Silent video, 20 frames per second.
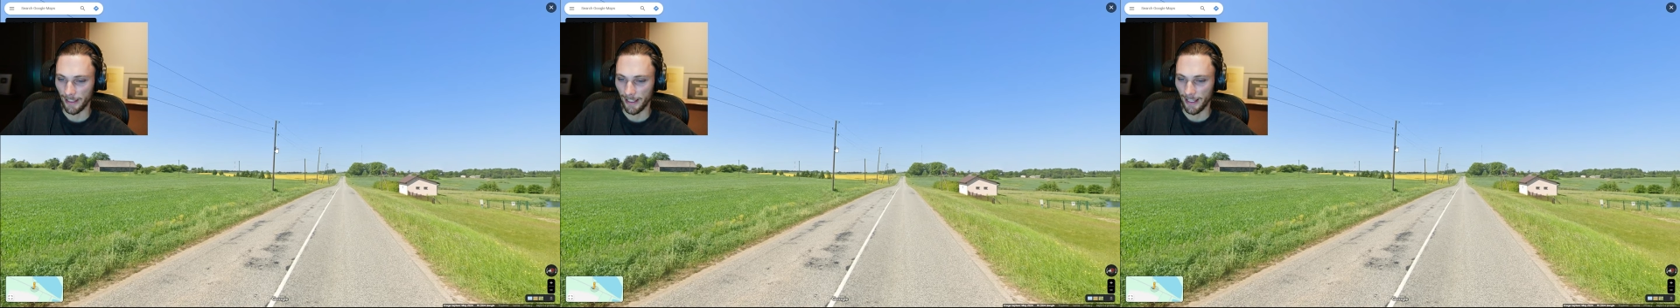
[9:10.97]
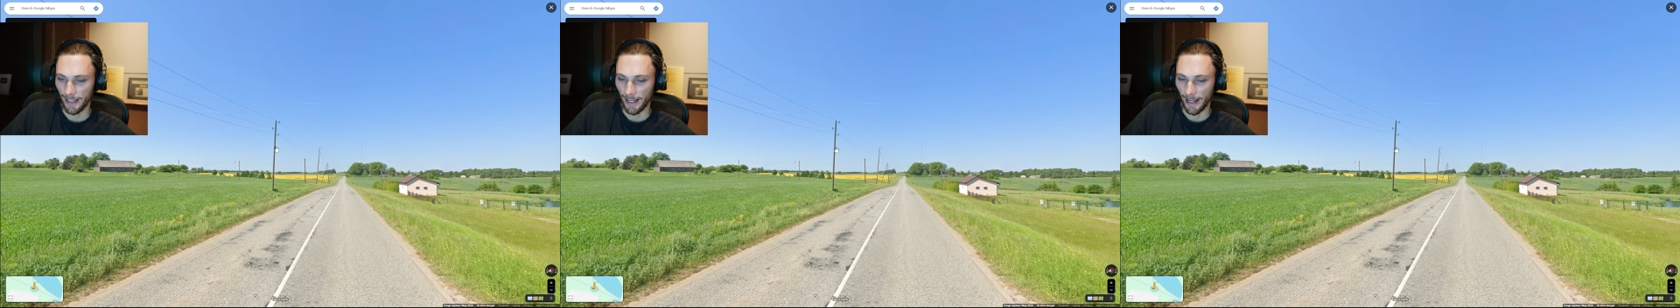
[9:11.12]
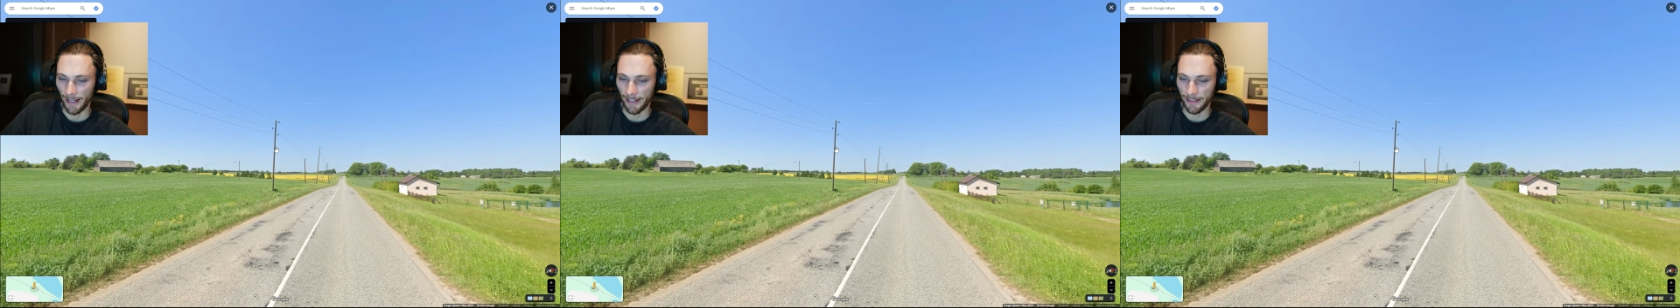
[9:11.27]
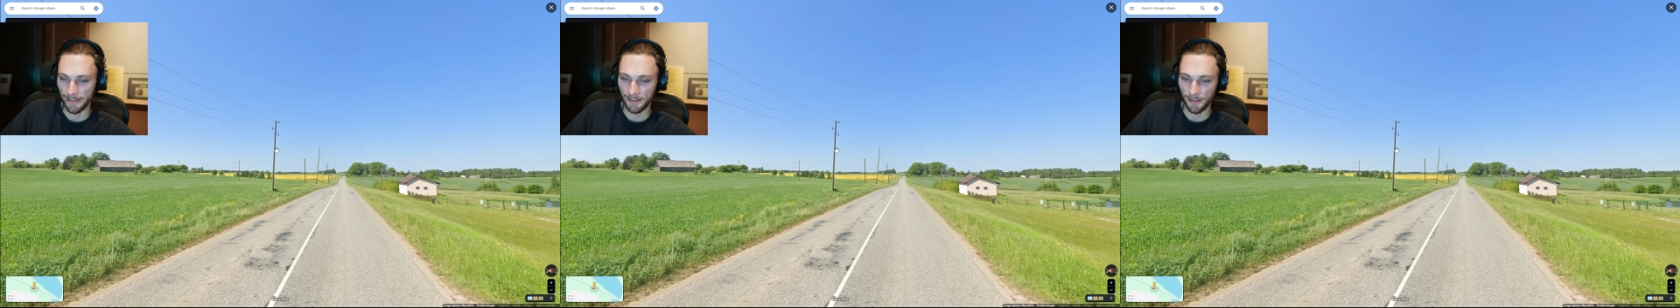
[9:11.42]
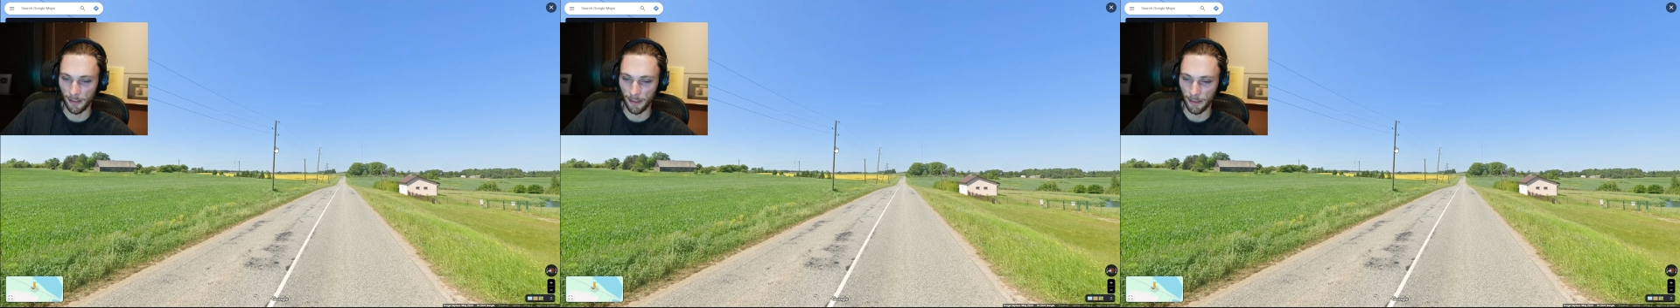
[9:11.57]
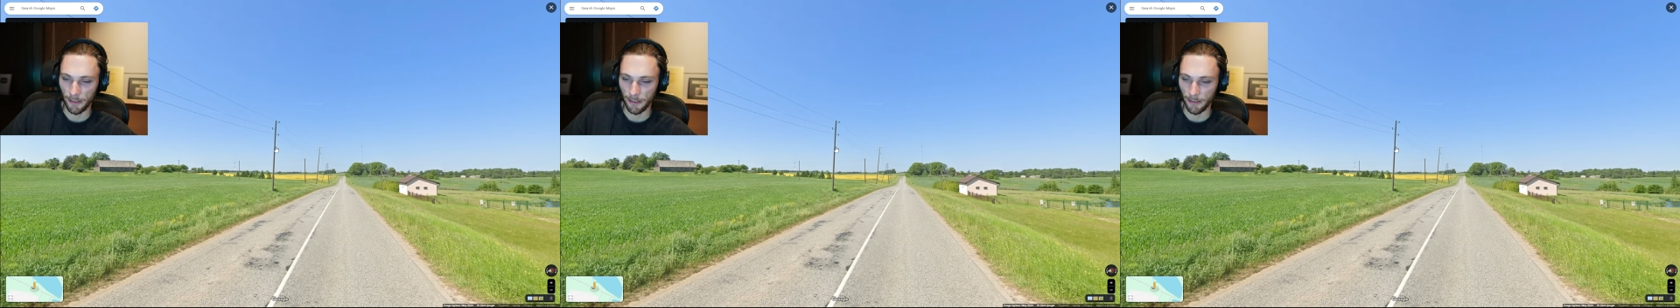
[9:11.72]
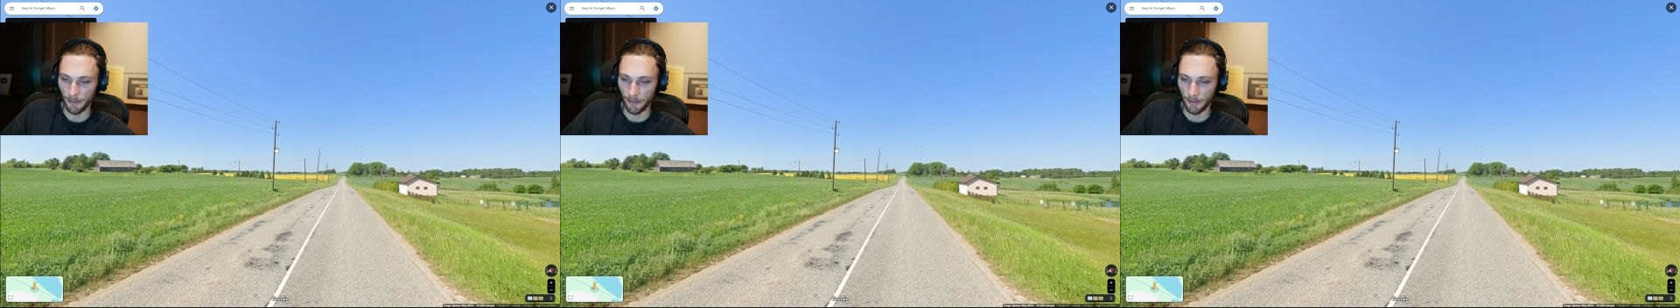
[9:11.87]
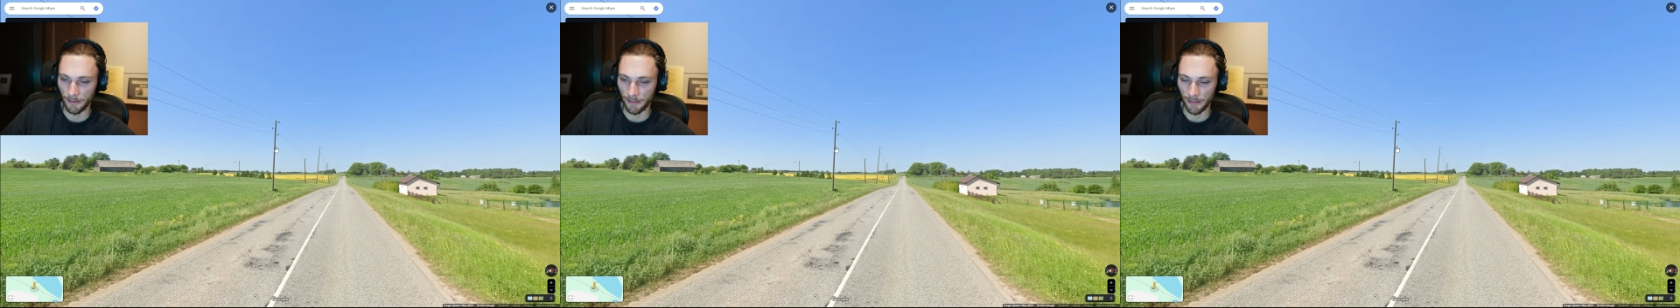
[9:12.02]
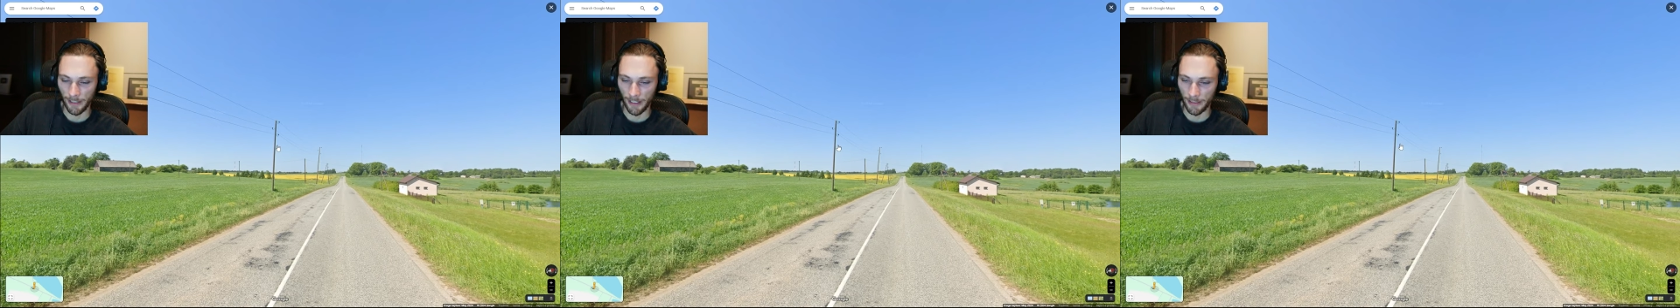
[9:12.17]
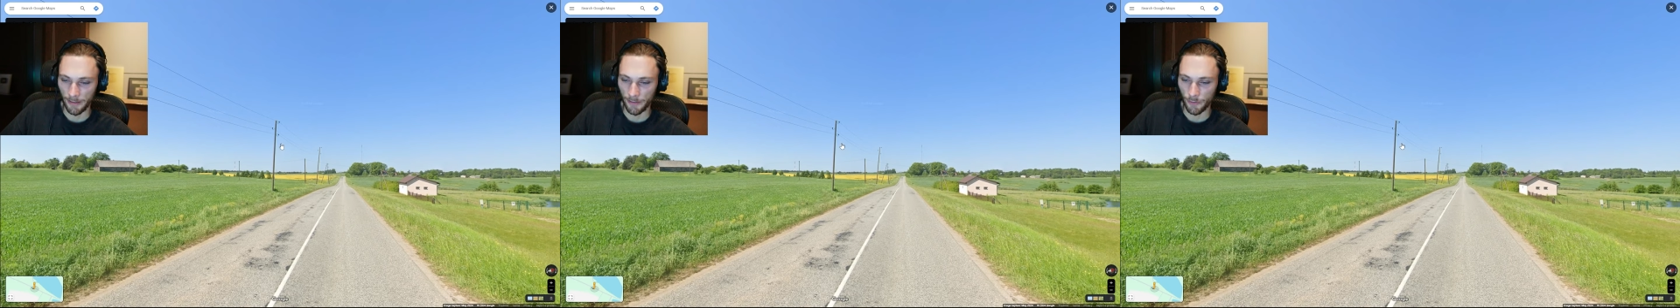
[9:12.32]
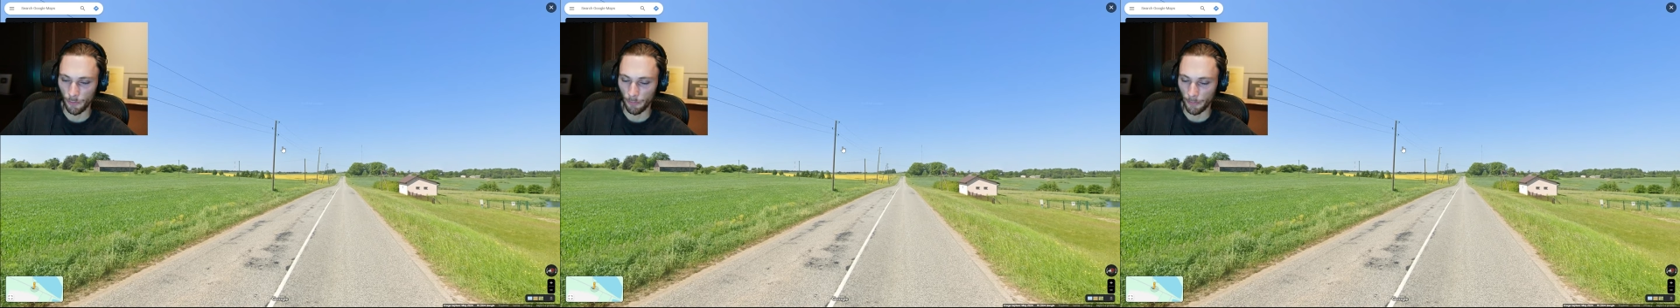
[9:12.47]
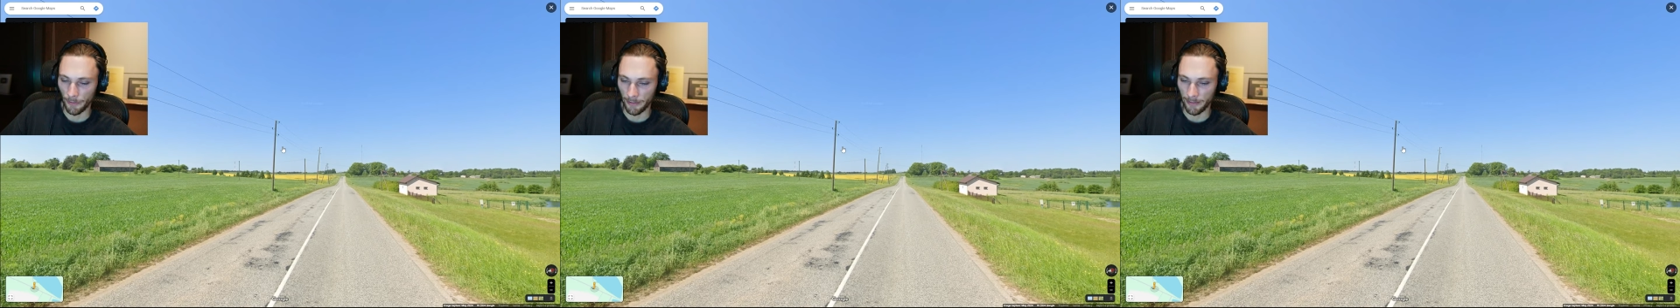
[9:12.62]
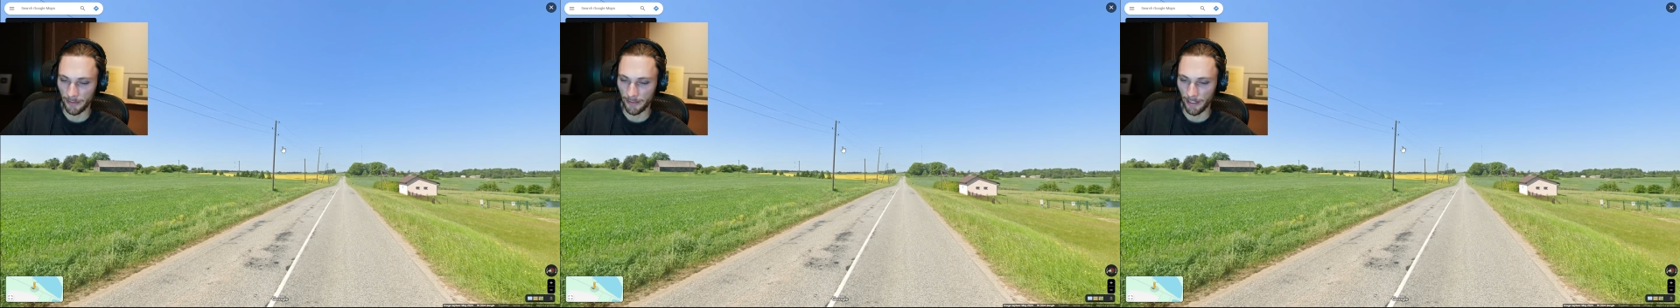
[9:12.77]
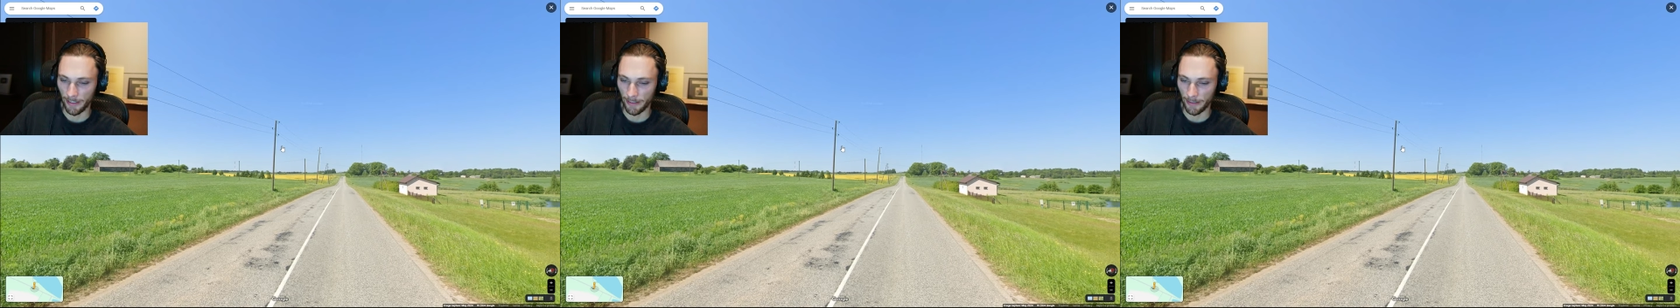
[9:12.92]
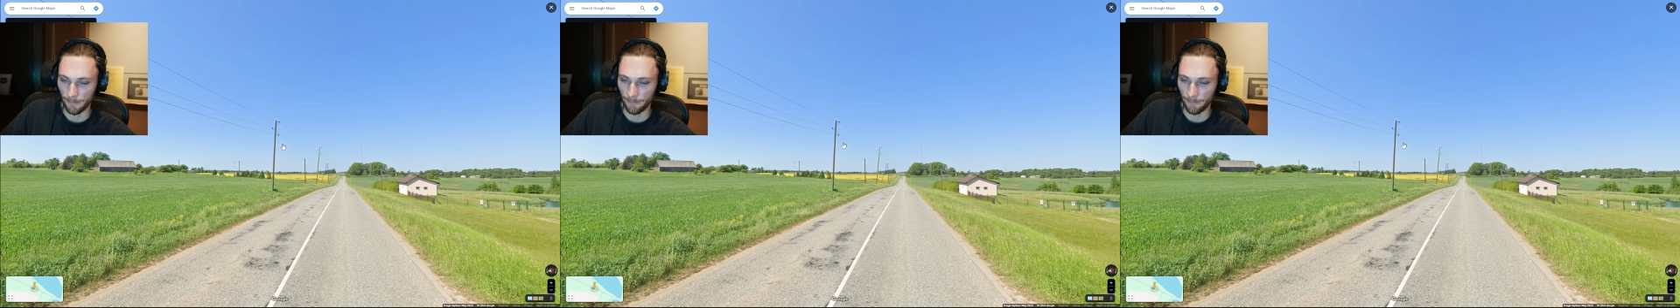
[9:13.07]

I saw hills and got super excited.